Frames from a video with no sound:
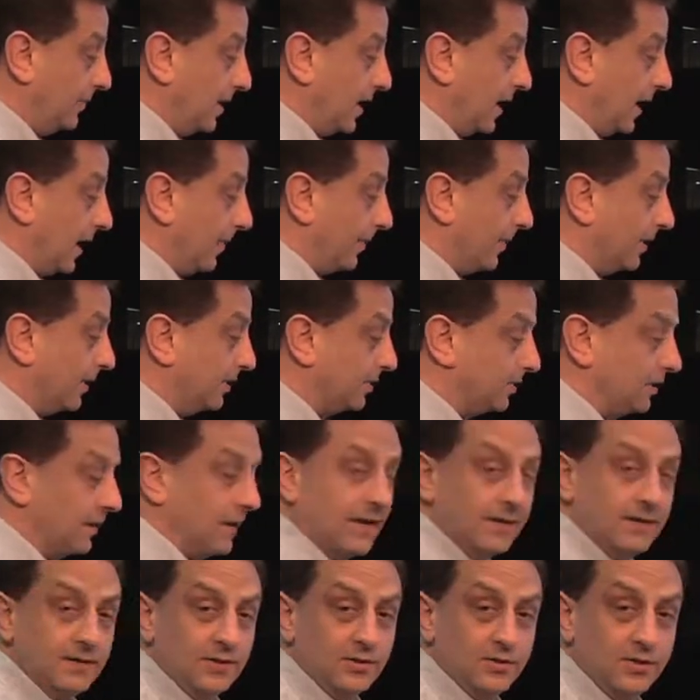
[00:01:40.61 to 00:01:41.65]
I'm going to
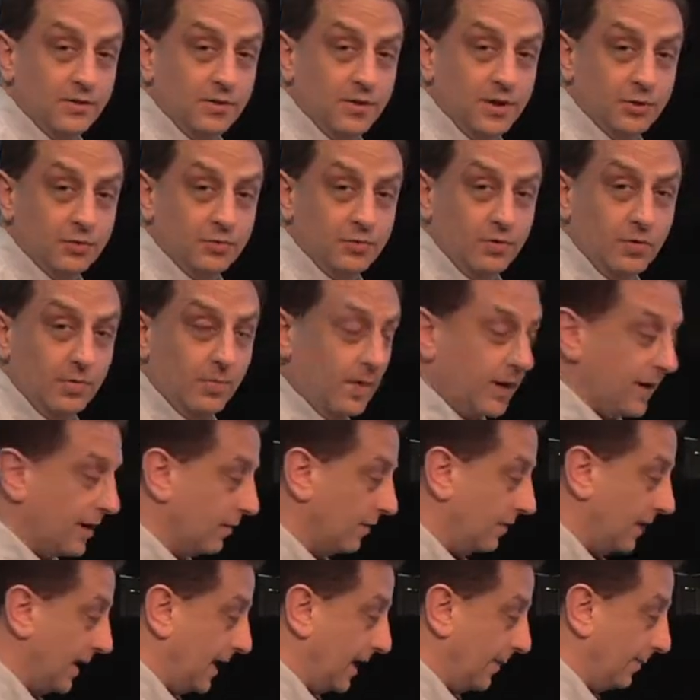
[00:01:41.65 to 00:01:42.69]
select this industrial
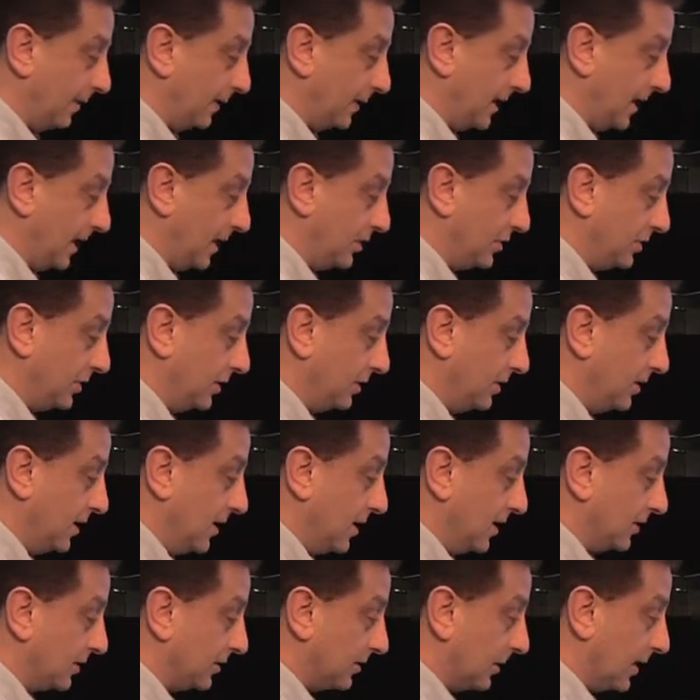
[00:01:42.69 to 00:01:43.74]
monitoring application,
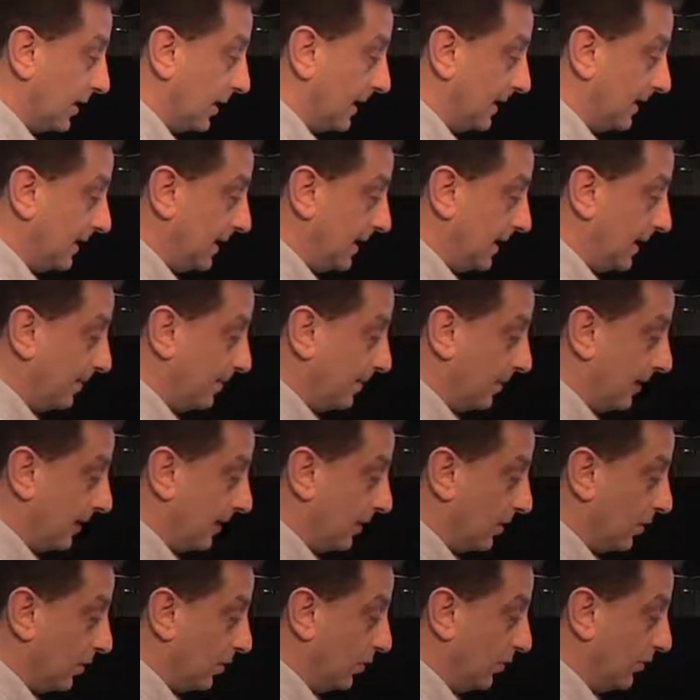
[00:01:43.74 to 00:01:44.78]
slide that
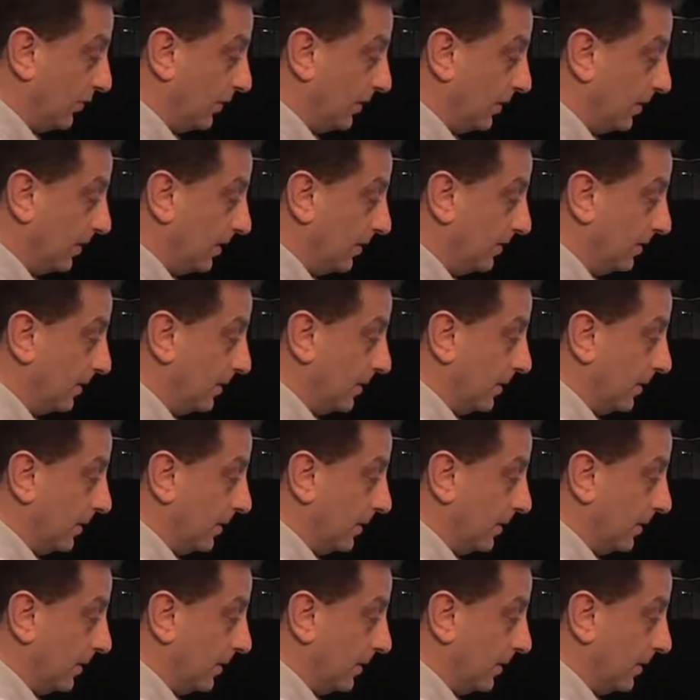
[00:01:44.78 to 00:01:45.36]
back over,